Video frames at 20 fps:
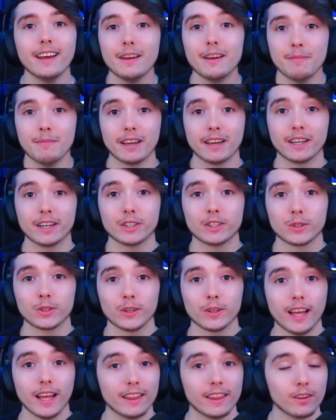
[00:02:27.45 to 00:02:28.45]
making sure
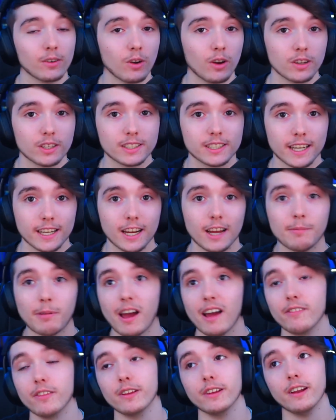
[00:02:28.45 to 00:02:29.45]
that they're all set up,
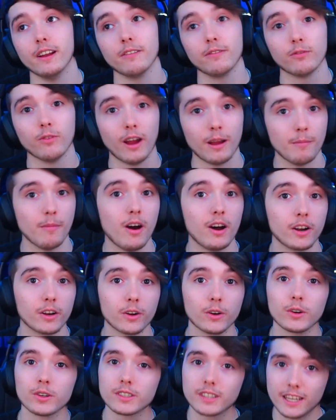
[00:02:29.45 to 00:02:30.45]
have the enough right
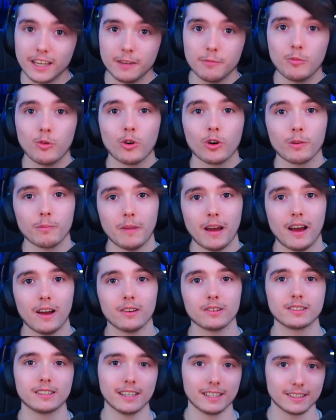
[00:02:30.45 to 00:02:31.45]
monitors, keyboard,
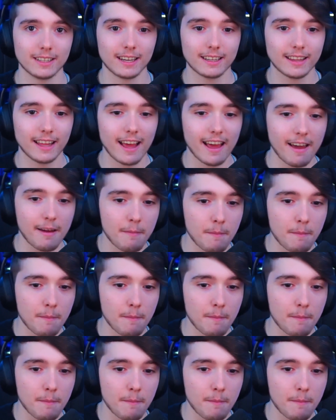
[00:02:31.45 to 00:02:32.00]
mouse, things like that.